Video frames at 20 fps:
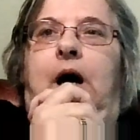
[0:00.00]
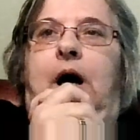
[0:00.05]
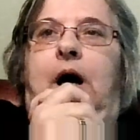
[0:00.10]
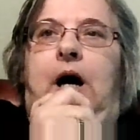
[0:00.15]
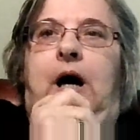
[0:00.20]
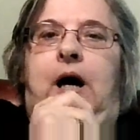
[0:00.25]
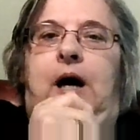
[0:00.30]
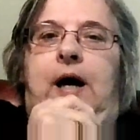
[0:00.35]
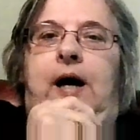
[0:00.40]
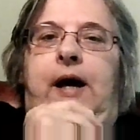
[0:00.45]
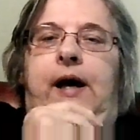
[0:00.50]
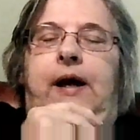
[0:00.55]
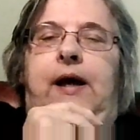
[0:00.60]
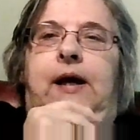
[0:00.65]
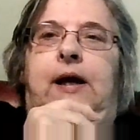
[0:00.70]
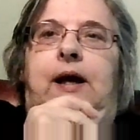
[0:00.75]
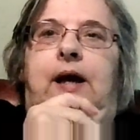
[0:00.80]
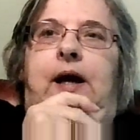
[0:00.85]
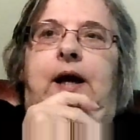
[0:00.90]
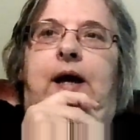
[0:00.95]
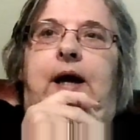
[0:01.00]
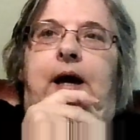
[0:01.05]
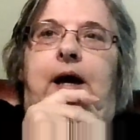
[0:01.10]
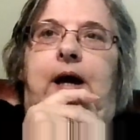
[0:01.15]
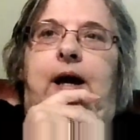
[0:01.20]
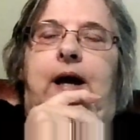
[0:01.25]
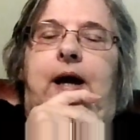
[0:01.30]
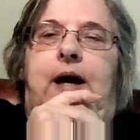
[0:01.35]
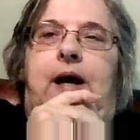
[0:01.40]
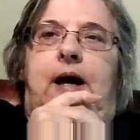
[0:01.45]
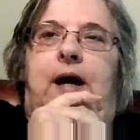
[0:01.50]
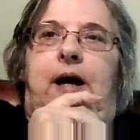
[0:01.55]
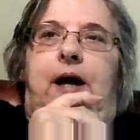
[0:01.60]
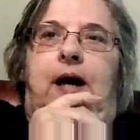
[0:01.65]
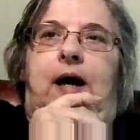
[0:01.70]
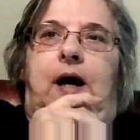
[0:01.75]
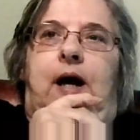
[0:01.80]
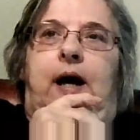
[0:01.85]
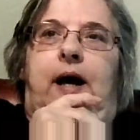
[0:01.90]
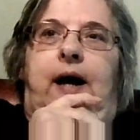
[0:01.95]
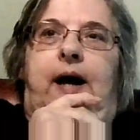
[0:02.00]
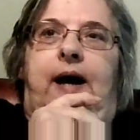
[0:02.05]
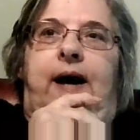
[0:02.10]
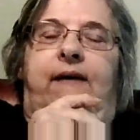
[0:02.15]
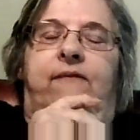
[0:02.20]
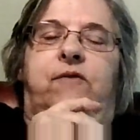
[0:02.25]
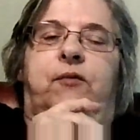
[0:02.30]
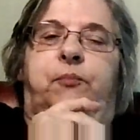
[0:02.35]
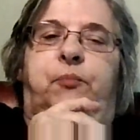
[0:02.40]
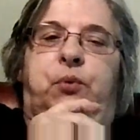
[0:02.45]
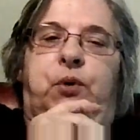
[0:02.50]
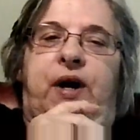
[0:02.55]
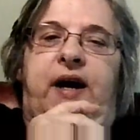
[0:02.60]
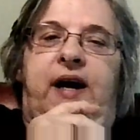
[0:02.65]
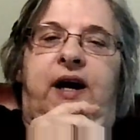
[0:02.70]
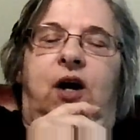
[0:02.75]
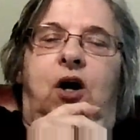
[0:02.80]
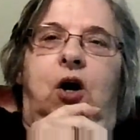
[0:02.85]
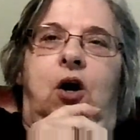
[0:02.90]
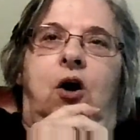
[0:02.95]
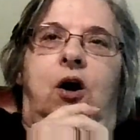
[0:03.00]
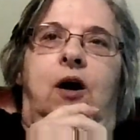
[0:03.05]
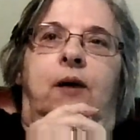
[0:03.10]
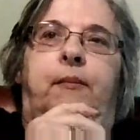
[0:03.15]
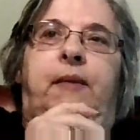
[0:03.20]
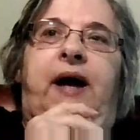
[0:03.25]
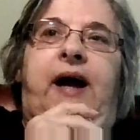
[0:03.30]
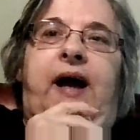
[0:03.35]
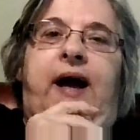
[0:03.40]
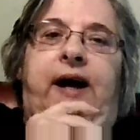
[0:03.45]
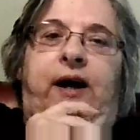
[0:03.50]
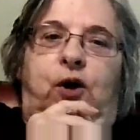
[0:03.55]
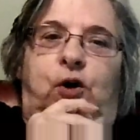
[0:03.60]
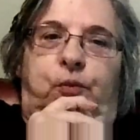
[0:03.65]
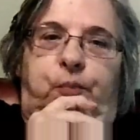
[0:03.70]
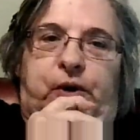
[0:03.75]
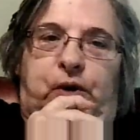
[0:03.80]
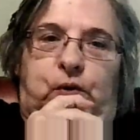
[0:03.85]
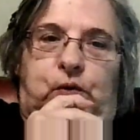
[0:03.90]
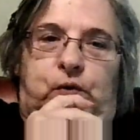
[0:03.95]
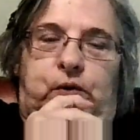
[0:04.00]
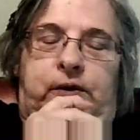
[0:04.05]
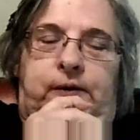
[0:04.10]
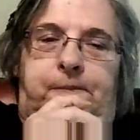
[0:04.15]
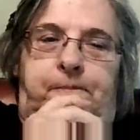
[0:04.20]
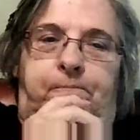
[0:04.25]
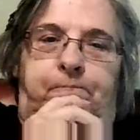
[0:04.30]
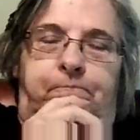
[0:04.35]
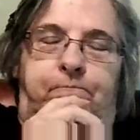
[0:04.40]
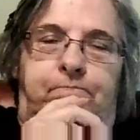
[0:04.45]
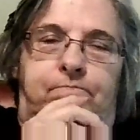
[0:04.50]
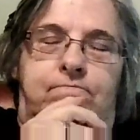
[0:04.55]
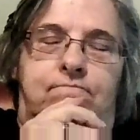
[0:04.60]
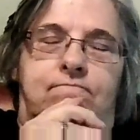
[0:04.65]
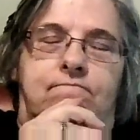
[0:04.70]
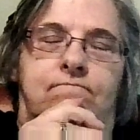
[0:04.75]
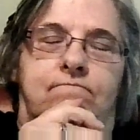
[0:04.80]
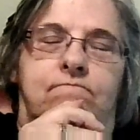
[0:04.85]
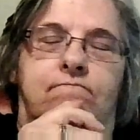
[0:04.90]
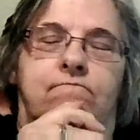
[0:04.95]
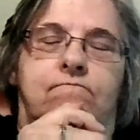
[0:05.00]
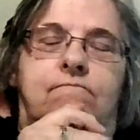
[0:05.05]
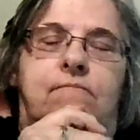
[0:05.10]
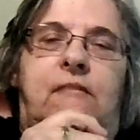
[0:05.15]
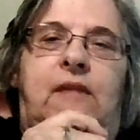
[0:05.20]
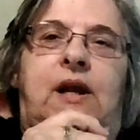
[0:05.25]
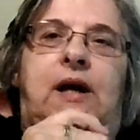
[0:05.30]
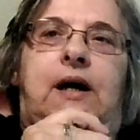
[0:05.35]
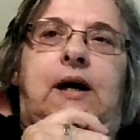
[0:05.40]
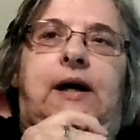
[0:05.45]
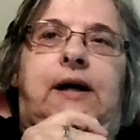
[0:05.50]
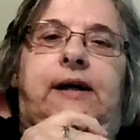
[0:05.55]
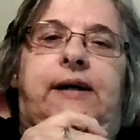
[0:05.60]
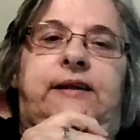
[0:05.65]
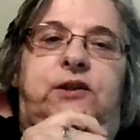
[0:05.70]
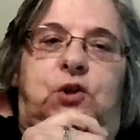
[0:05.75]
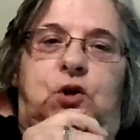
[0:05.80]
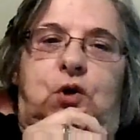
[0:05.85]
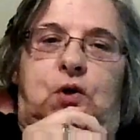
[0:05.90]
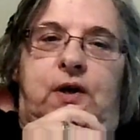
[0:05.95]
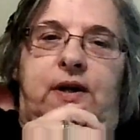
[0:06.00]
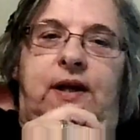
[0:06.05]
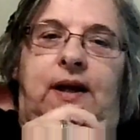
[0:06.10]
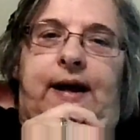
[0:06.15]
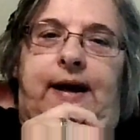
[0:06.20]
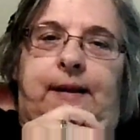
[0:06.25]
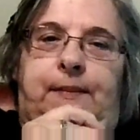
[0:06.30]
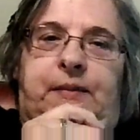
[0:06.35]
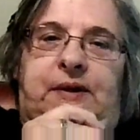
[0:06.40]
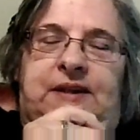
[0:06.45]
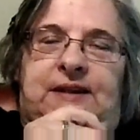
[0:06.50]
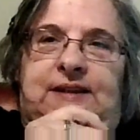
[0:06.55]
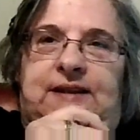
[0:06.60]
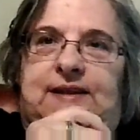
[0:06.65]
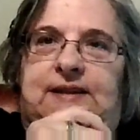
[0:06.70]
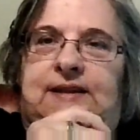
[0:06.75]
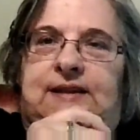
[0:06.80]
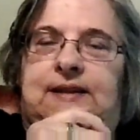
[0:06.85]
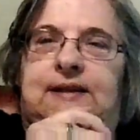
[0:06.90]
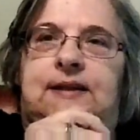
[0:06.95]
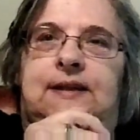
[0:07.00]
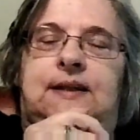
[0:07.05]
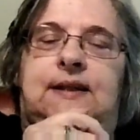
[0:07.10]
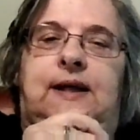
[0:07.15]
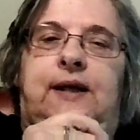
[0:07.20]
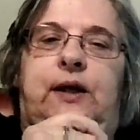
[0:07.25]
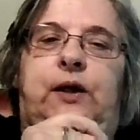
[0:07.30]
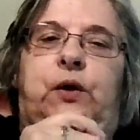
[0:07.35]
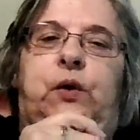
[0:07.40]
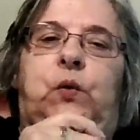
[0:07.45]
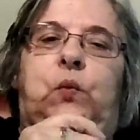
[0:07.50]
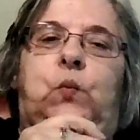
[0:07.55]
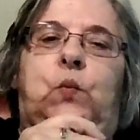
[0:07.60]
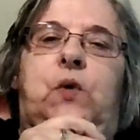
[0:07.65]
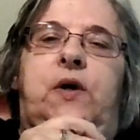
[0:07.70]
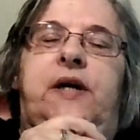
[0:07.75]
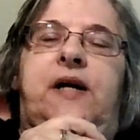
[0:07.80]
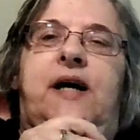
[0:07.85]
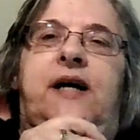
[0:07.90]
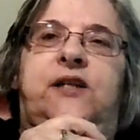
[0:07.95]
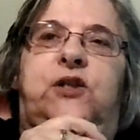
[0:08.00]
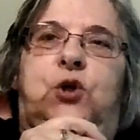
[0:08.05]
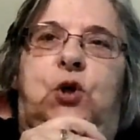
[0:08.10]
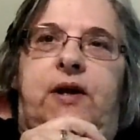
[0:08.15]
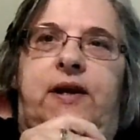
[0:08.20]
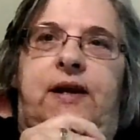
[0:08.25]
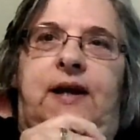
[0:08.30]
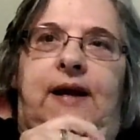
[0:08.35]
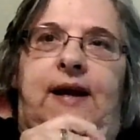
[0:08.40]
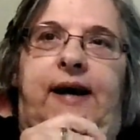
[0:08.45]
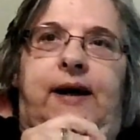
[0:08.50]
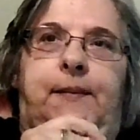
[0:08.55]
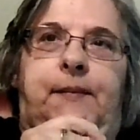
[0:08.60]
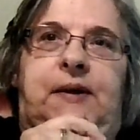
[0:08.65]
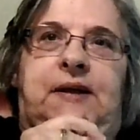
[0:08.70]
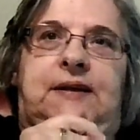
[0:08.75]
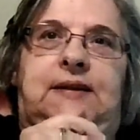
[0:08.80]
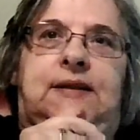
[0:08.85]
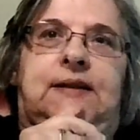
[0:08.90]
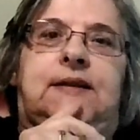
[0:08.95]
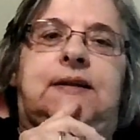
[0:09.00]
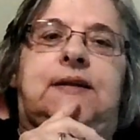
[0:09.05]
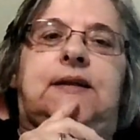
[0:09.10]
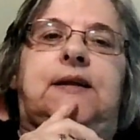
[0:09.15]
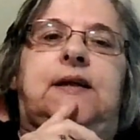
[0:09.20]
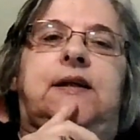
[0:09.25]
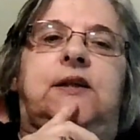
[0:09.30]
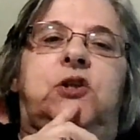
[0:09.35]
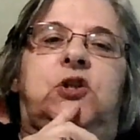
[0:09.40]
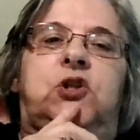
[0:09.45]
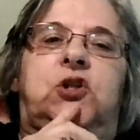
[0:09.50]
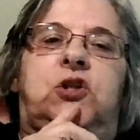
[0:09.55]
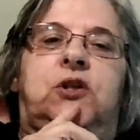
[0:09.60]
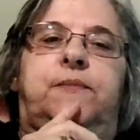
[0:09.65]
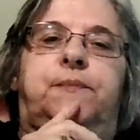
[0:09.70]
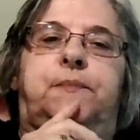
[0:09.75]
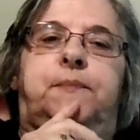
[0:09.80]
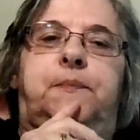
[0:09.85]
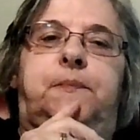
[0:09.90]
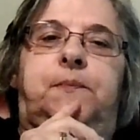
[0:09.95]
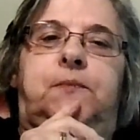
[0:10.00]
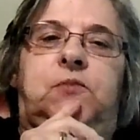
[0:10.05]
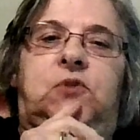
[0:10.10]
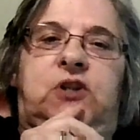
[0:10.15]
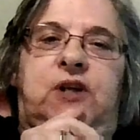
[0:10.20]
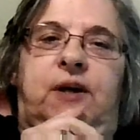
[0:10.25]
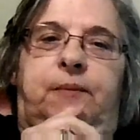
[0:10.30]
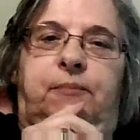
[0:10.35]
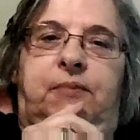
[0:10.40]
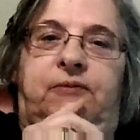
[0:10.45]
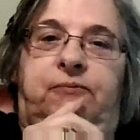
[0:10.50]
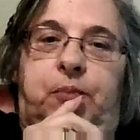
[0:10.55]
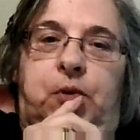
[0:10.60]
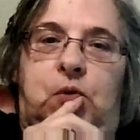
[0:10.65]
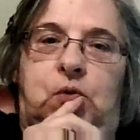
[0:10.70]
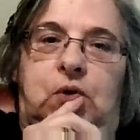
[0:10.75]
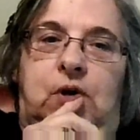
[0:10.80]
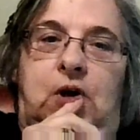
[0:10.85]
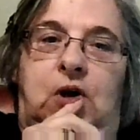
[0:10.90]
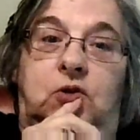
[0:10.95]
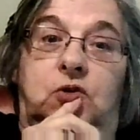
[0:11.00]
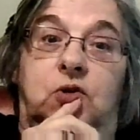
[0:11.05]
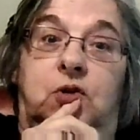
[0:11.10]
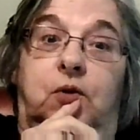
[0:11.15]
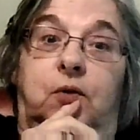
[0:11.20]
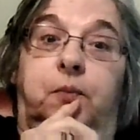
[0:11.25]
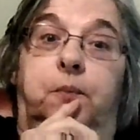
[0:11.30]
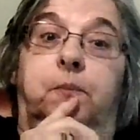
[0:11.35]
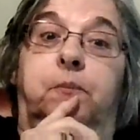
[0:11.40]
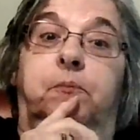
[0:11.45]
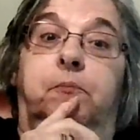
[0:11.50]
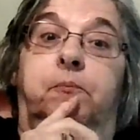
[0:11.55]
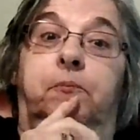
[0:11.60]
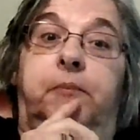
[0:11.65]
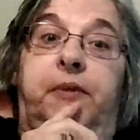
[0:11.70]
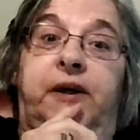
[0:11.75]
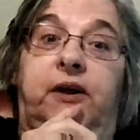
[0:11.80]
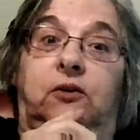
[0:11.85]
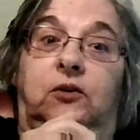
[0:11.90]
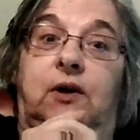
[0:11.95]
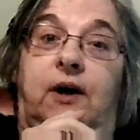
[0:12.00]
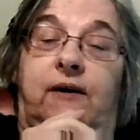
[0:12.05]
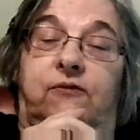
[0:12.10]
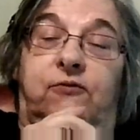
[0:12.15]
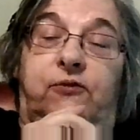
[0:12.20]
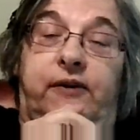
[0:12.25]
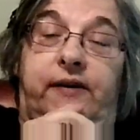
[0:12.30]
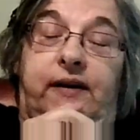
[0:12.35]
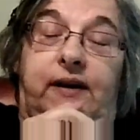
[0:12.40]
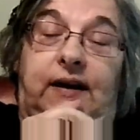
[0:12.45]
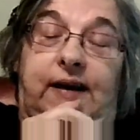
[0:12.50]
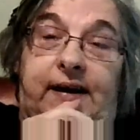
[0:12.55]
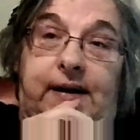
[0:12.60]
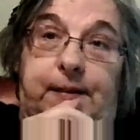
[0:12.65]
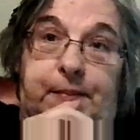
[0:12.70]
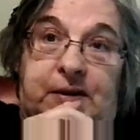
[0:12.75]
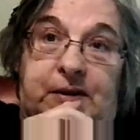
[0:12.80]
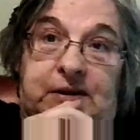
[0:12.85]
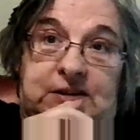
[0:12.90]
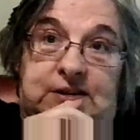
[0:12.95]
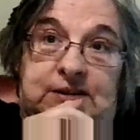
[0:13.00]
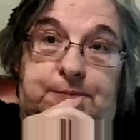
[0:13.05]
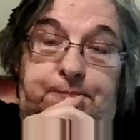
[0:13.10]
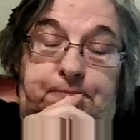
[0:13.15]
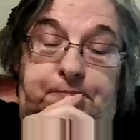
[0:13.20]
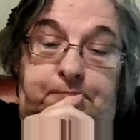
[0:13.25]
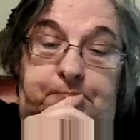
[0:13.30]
I have a break on my ankle bone. I tore the ligaments. When I tore the ligaments, a chip of bone also peeled off with the ligaments.